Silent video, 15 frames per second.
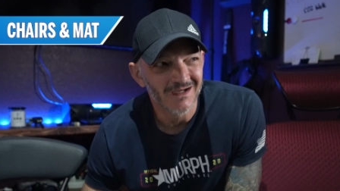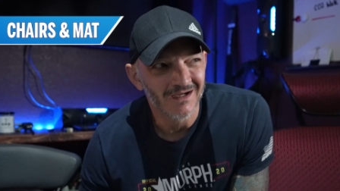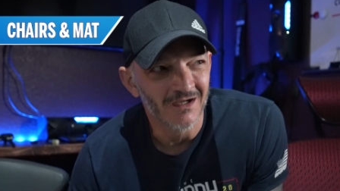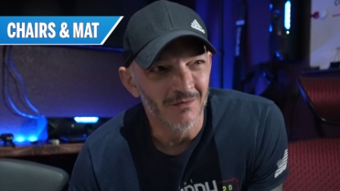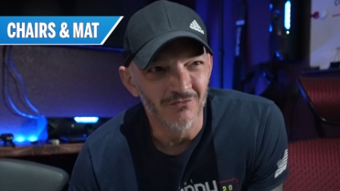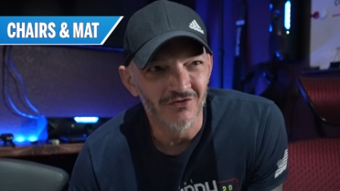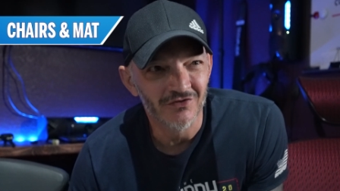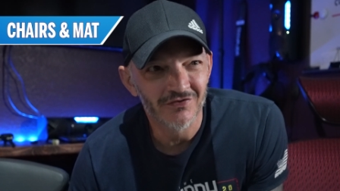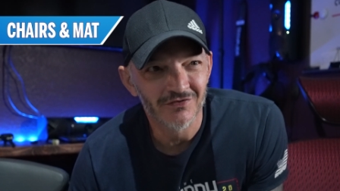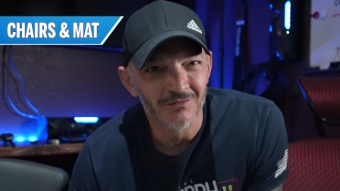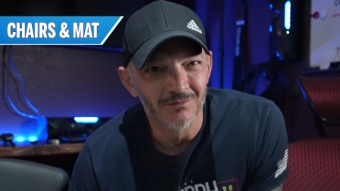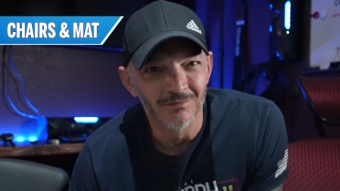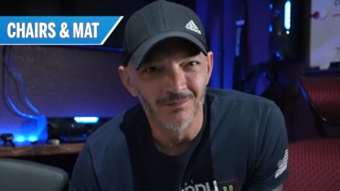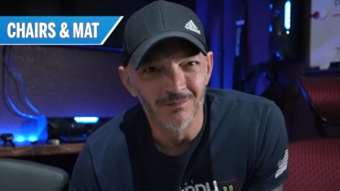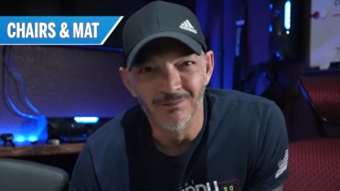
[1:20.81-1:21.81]
I'm just
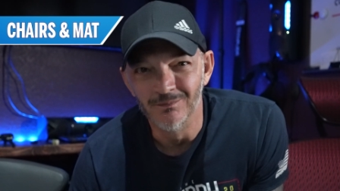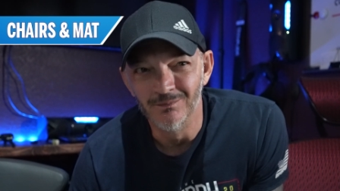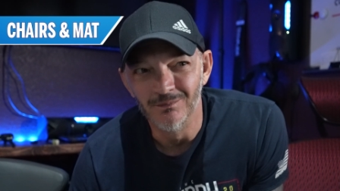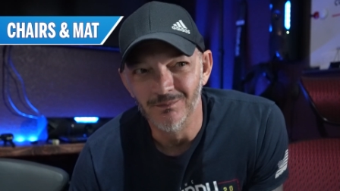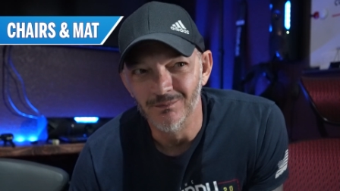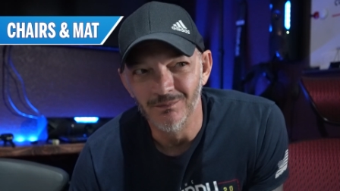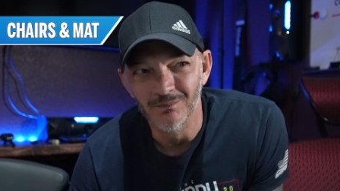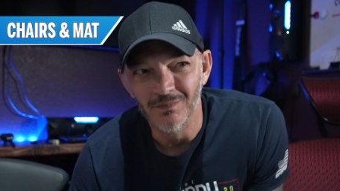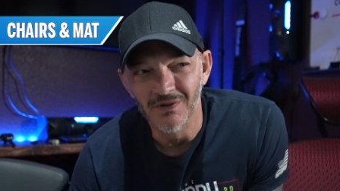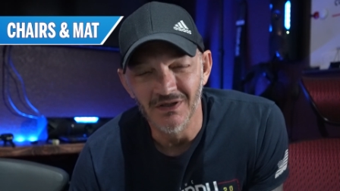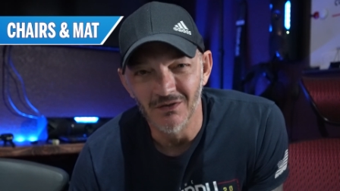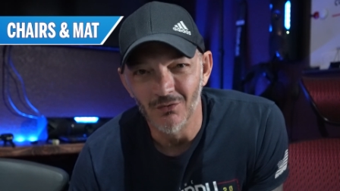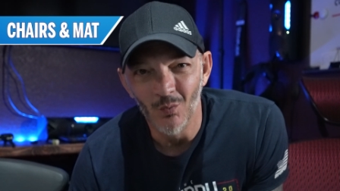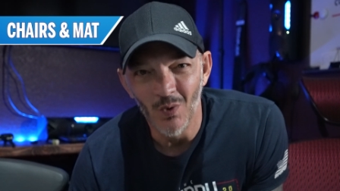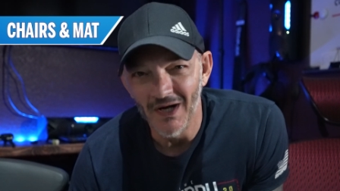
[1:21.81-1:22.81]

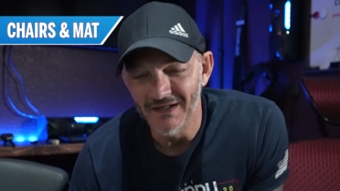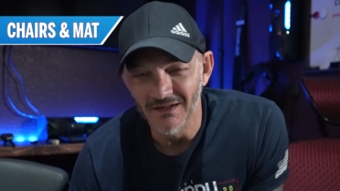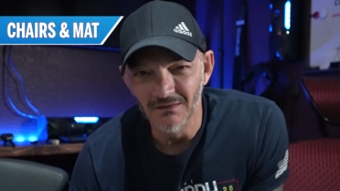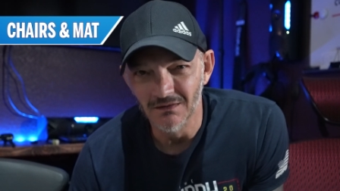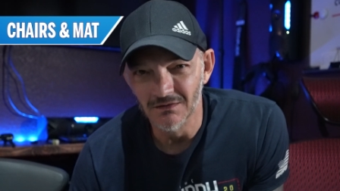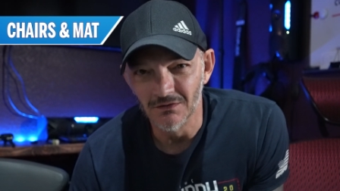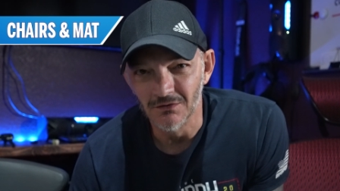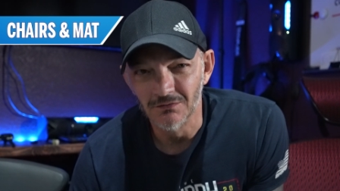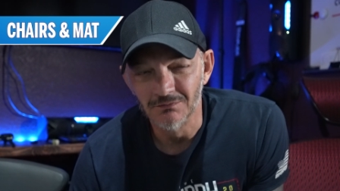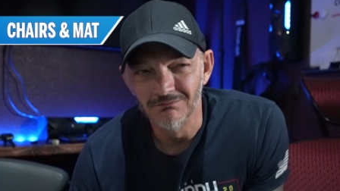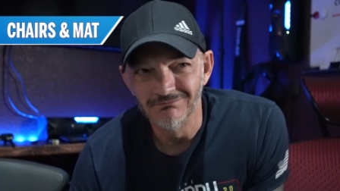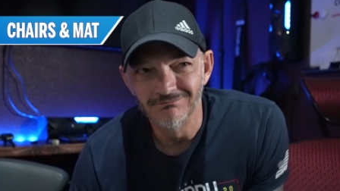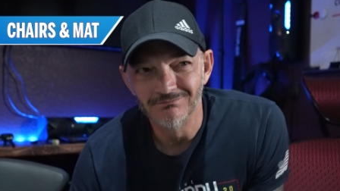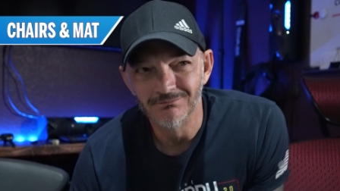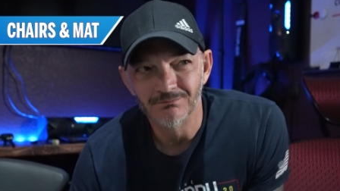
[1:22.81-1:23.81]
being a whiny little
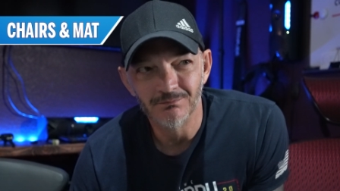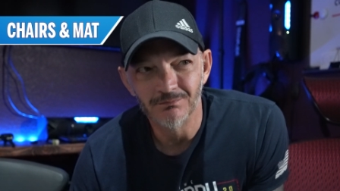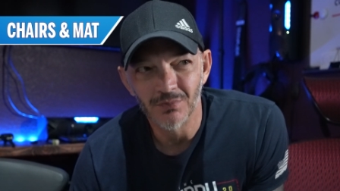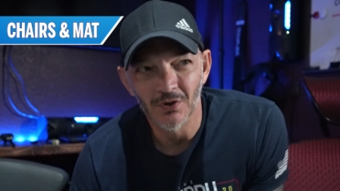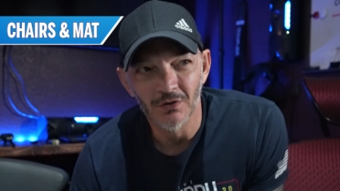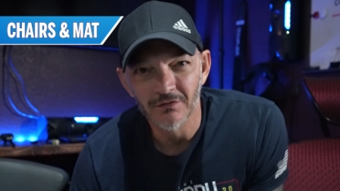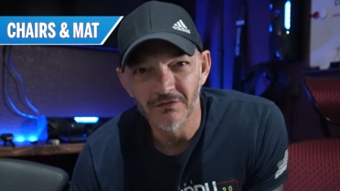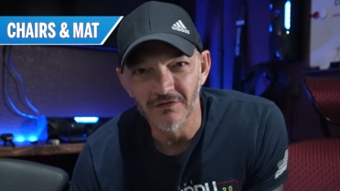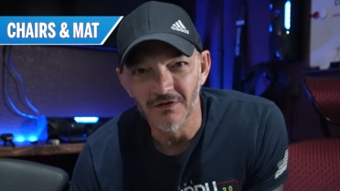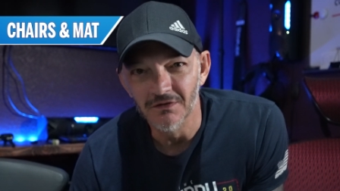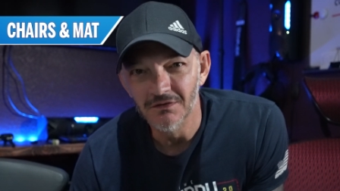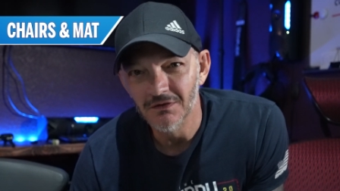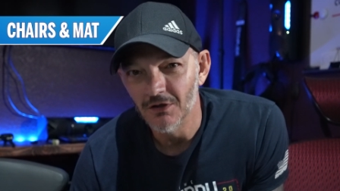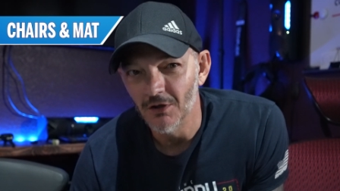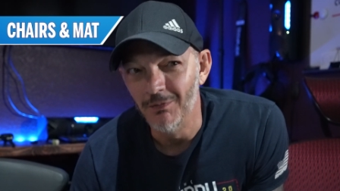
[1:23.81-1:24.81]

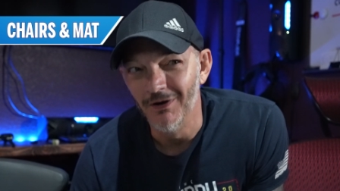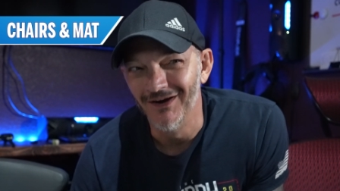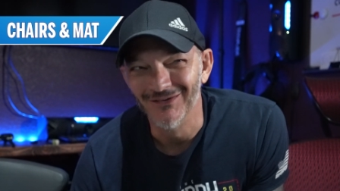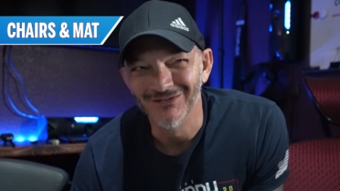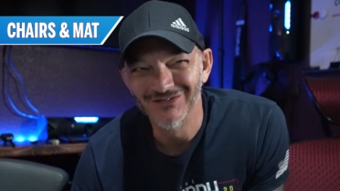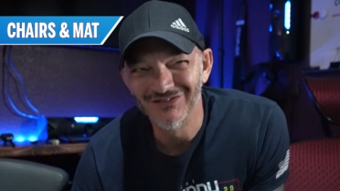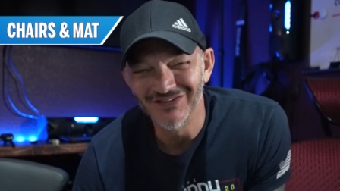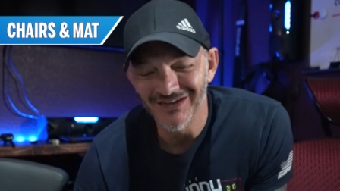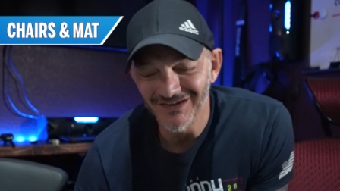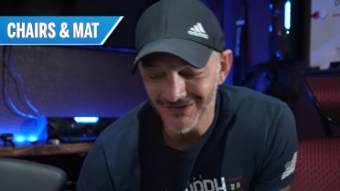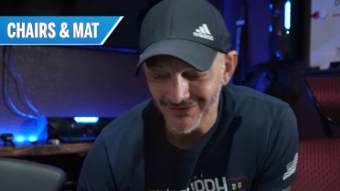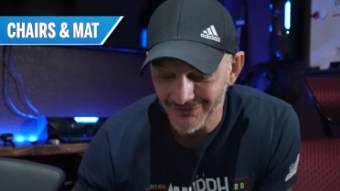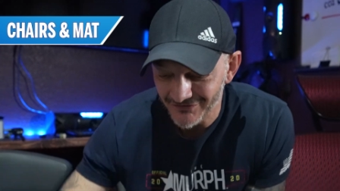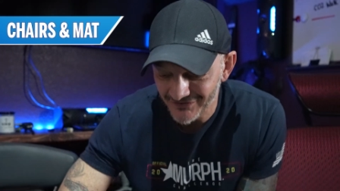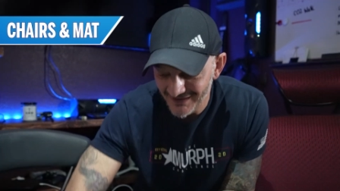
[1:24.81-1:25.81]
person about
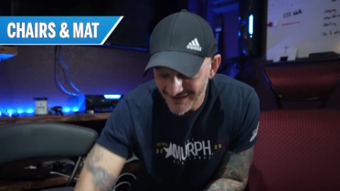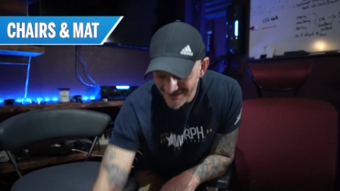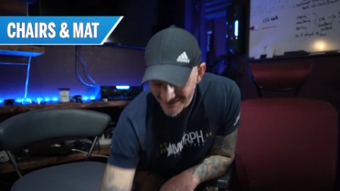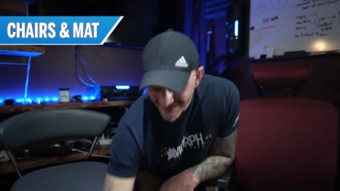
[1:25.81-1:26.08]
chairs.